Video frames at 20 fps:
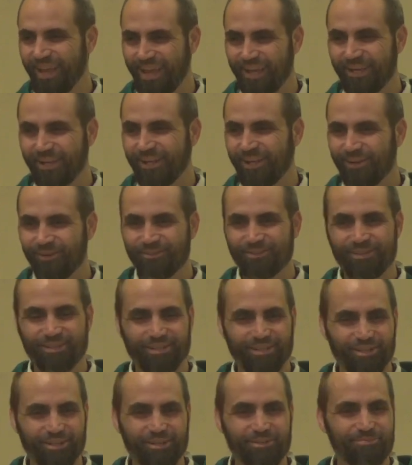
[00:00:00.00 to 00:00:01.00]
and close,
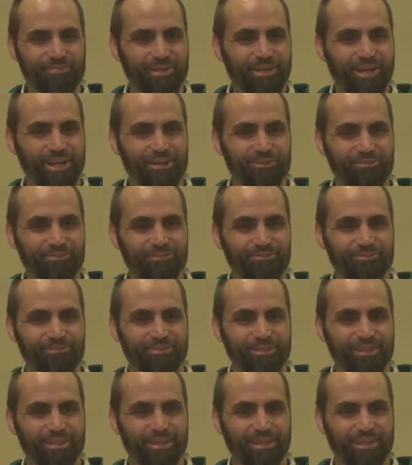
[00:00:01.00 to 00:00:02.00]
close me off.
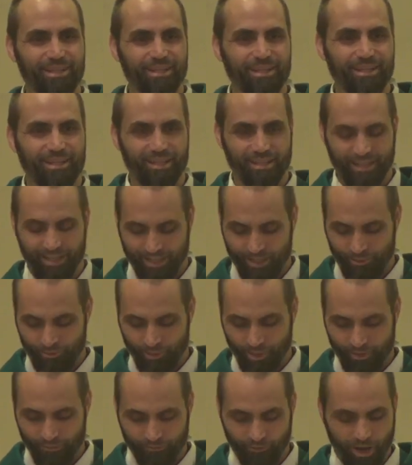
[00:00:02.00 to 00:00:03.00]

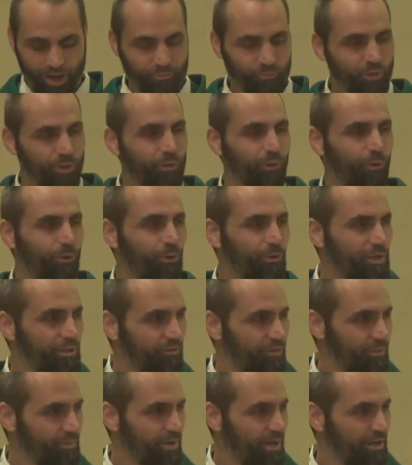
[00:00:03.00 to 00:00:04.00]
Whatever I'm withholding
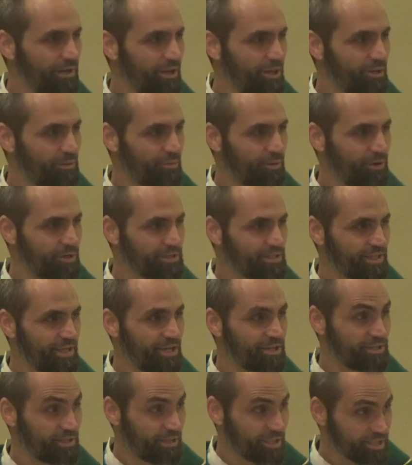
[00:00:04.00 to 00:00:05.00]
from another person, I
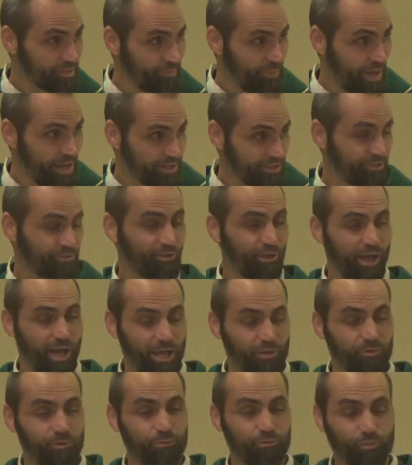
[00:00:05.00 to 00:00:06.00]
should expect
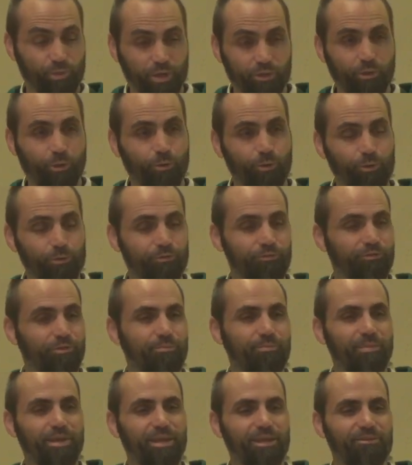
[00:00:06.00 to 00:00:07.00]
God would withhold
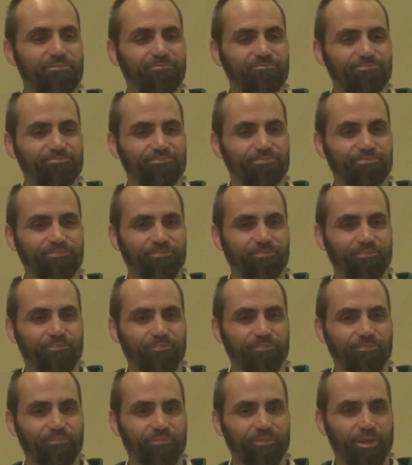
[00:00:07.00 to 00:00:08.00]
from me.
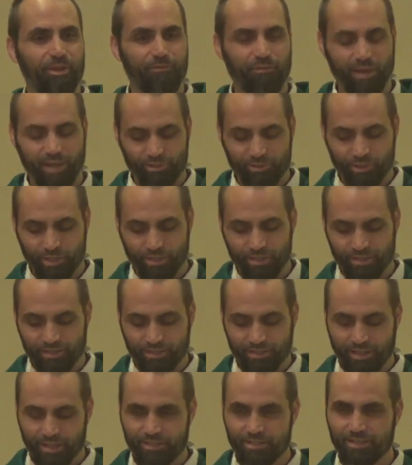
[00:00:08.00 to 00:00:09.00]
In fact, Jesus
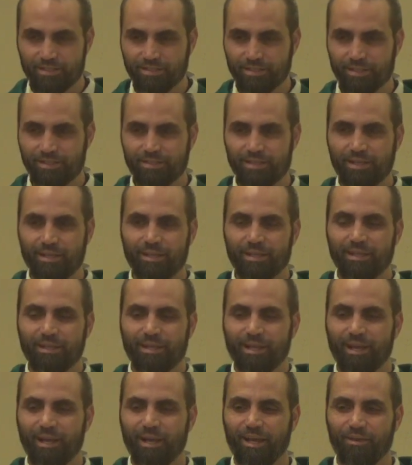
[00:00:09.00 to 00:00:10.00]
teaches this
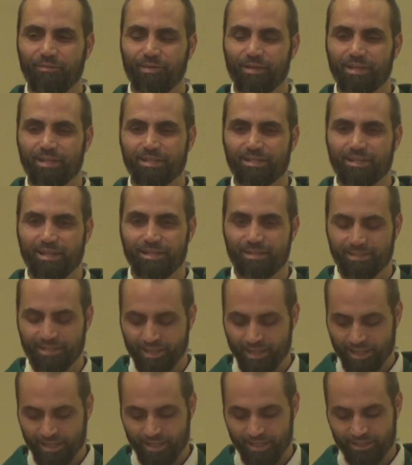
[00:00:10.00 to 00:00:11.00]
uh, when he says
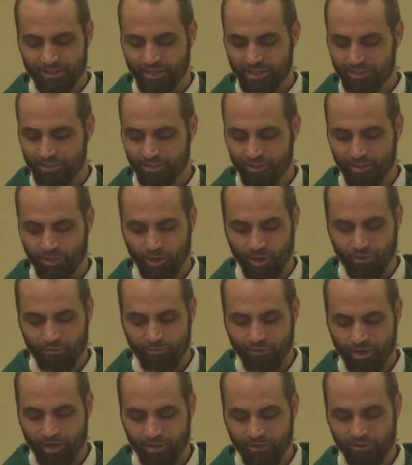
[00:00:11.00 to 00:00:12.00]
he's teaching the Our
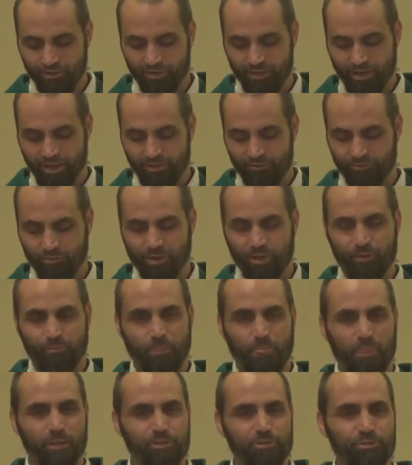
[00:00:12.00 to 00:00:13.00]
Father, and
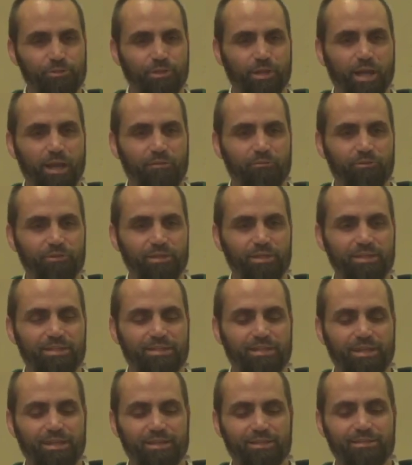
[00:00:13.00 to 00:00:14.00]
soon after he
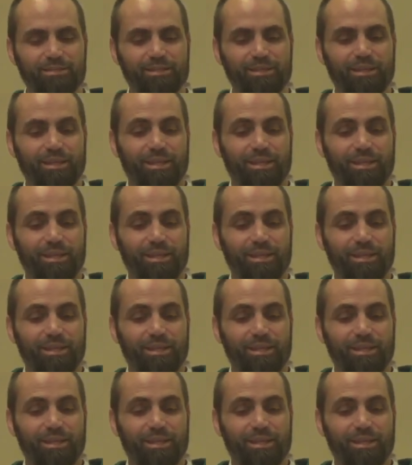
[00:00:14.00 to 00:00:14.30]
says,